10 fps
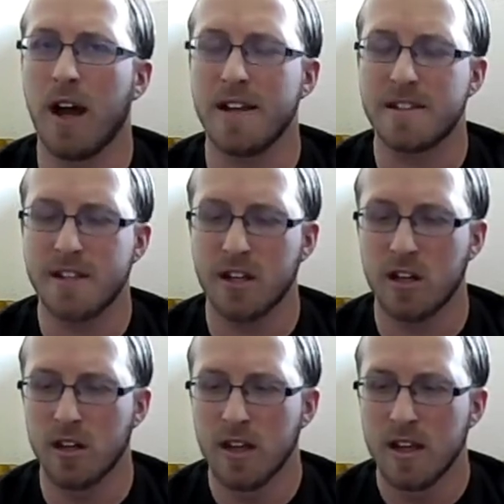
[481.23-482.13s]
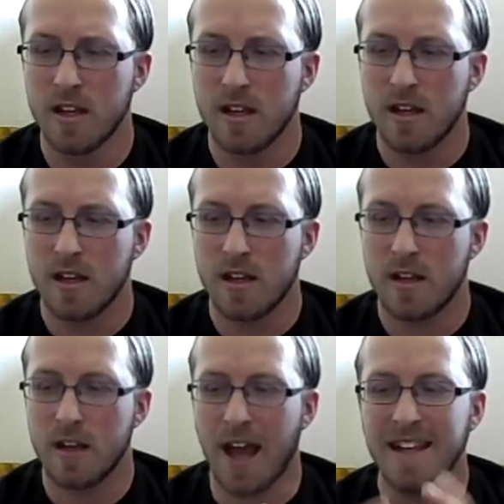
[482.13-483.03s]

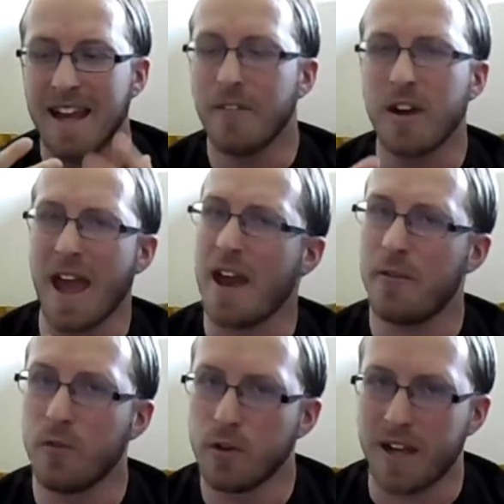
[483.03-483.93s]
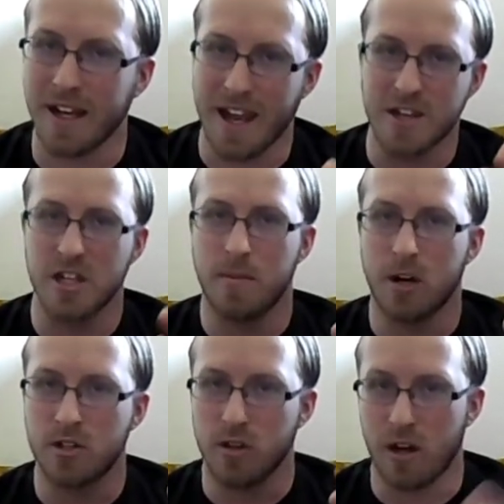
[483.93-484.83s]
I never had a full dedication to
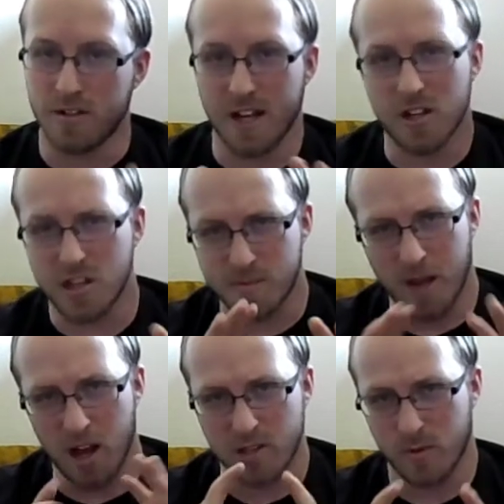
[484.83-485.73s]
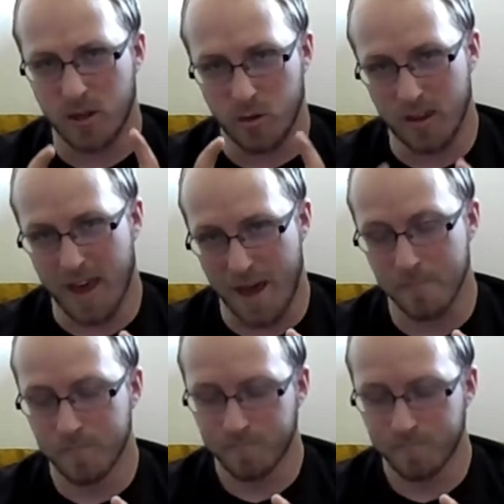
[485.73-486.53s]
martial arts, and I'll just be honest with you on that.